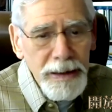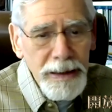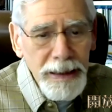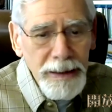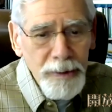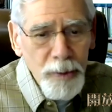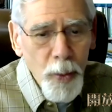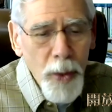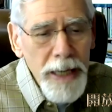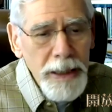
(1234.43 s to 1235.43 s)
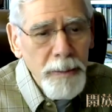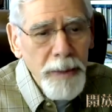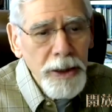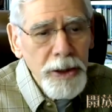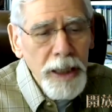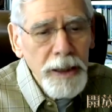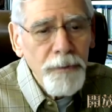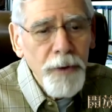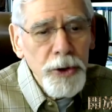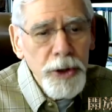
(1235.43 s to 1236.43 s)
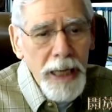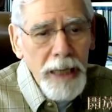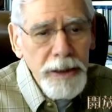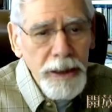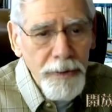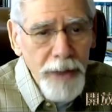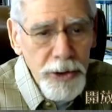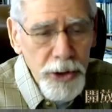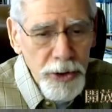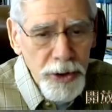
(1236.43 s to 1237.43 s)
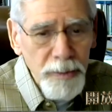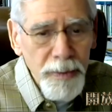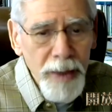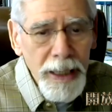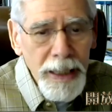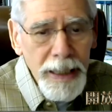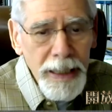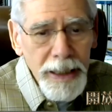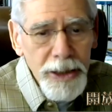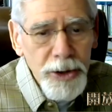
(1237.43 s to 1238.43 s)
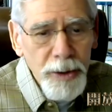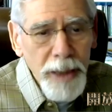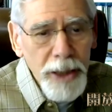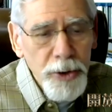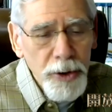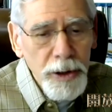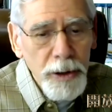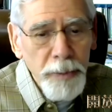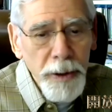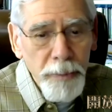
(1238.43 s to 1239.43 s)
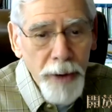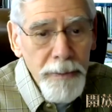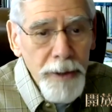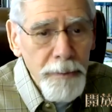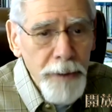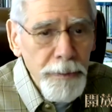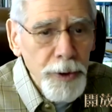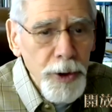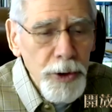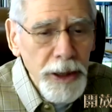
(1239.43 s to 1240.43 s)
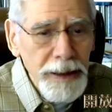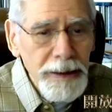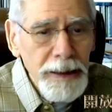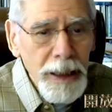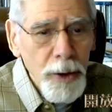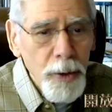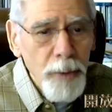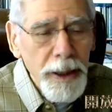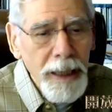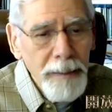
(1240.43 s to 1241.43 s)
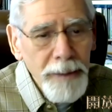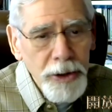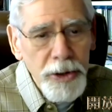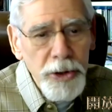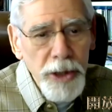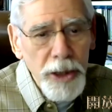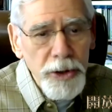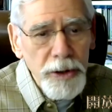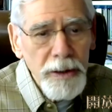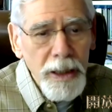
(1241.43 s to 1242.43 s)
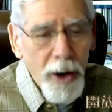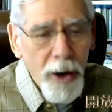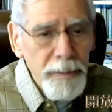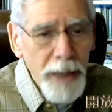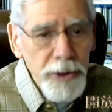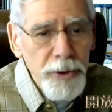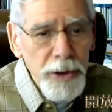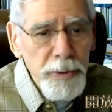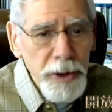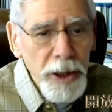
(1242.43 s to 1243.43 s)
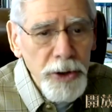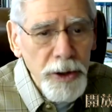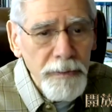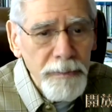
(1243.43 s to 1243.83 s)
the way to maintain the functionality of that system is to make sure that the primary people using it will be coming to the station on mass transportation.